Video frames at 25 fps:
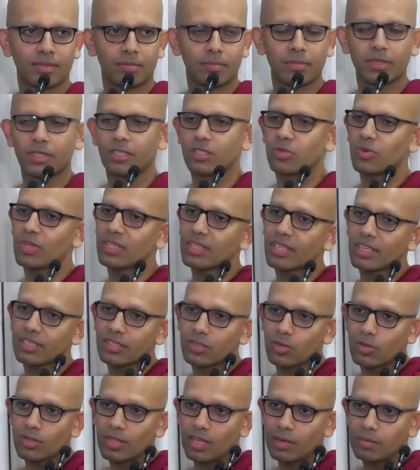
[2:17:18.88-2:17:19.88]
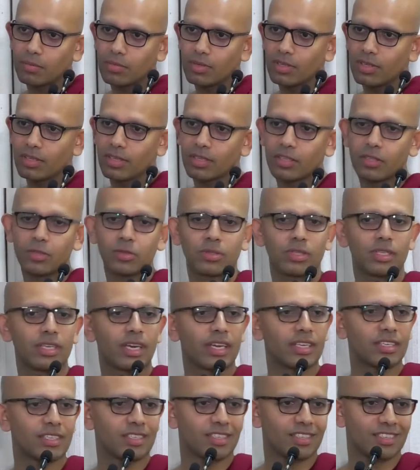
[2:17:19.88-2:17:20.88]
Because when there is no Dhamma, you see
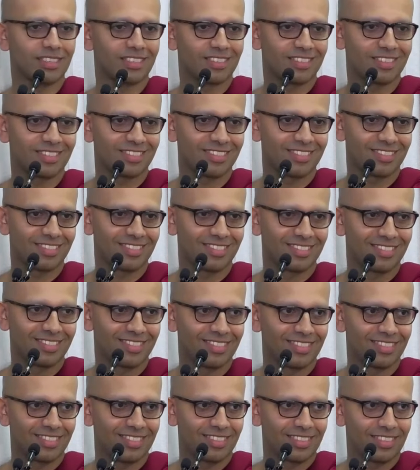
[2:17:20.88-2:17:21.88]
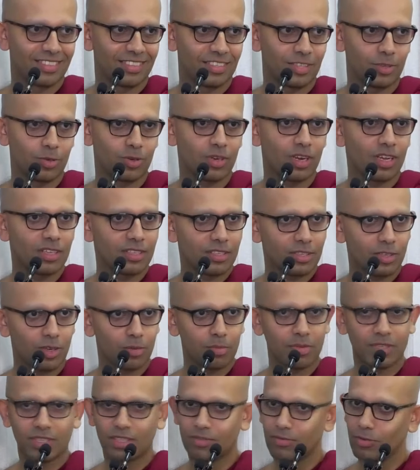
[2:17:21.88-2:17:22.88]
entities. You can't
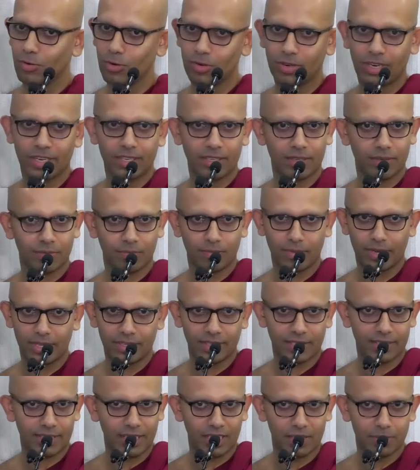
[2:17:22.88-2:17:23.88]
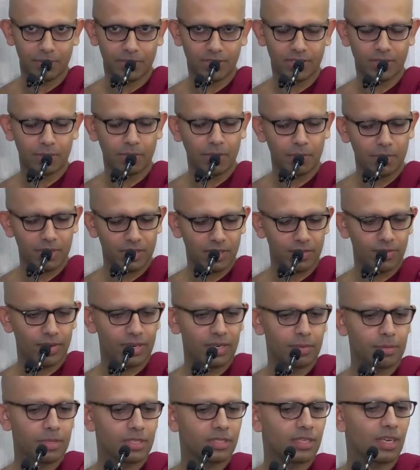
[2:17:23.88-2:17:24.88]
stop at the four basic, elements. Remember the
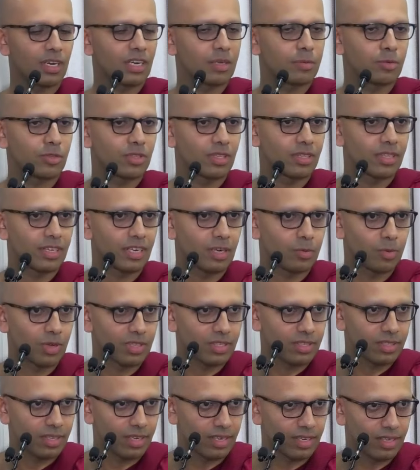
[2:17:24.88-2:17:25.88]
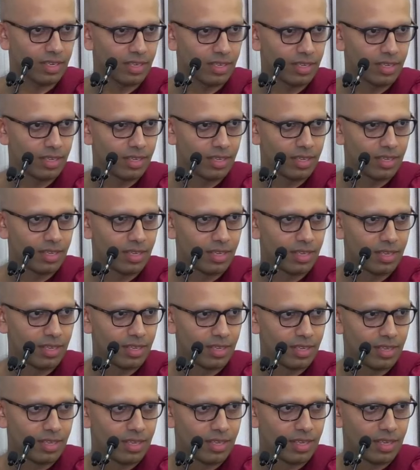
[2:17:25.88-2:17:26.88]
Venerable Sariputta Thera once said,
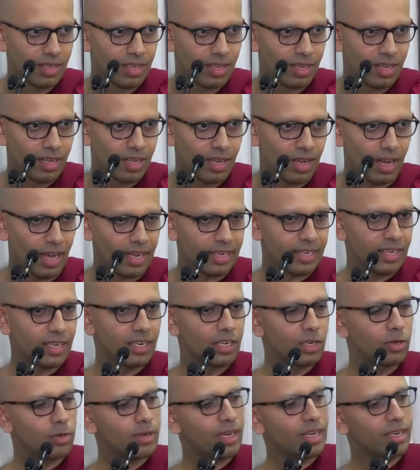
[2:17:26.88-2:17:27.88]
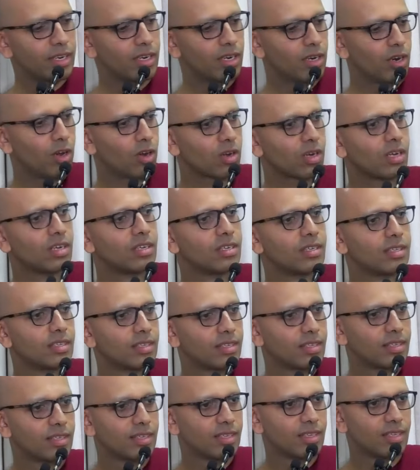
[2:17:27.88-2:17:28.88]
I can look at a log
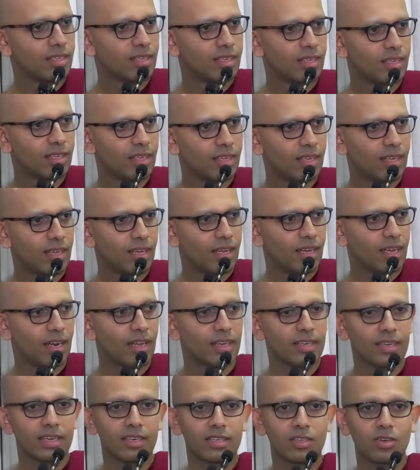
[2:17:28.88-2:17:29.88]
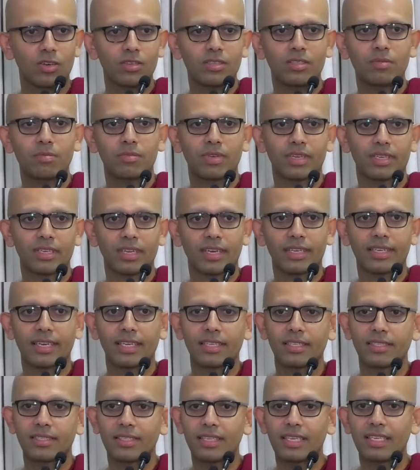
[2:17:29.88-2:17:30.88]
and I can contemplate, I
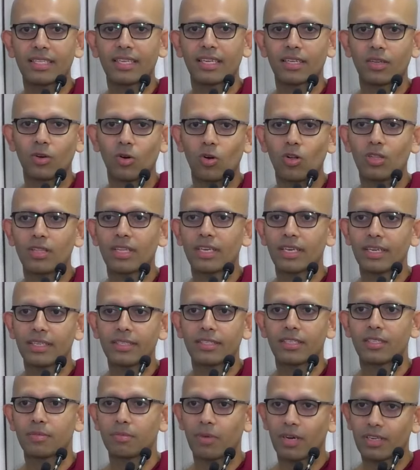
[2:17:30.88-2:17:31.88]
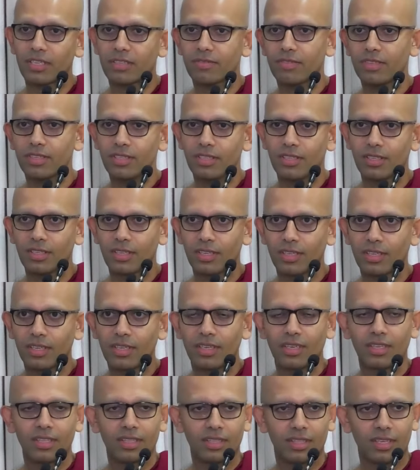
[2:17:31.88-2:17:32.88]
can see that all there is is Patavi,
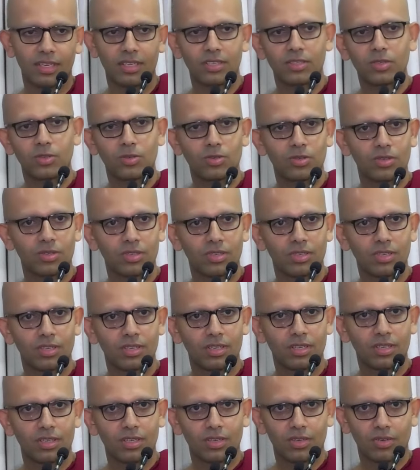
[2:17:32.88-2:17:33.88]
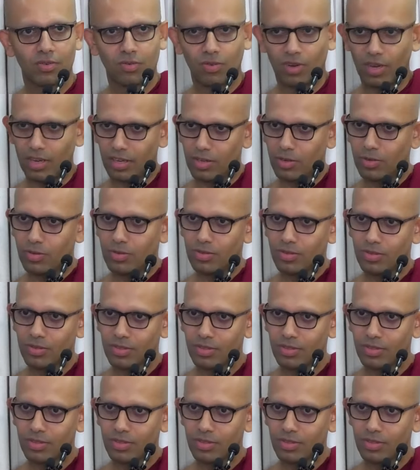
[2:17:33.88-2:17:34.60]
Tejo, Vayo,